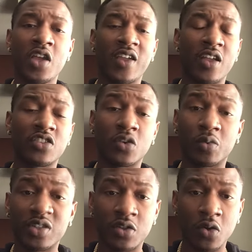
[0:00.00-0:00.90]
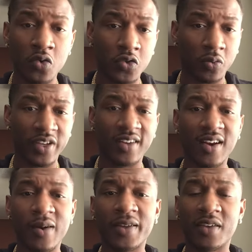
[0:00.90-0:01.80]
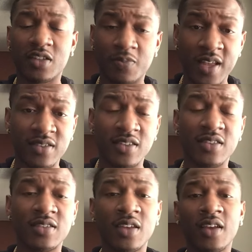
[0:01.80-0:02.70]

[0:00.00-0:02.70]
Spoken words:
and to reduce reoccurring expenses.